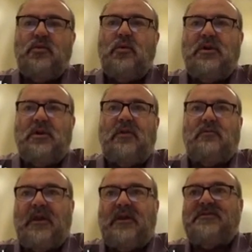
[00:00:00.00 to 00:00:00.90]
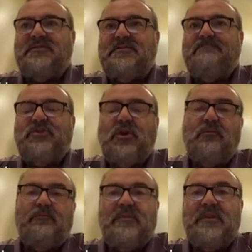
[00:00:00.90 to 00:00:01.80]
who are the underwriters.
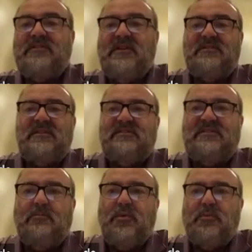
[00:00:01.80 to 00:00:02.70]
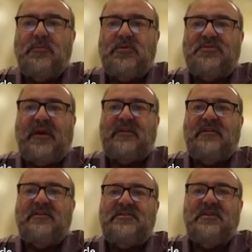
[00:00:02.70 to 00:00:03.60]
So it's a simple
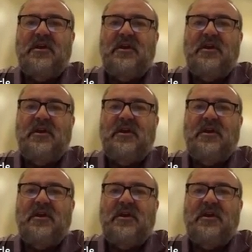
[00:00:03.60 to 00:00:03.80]
prospectus,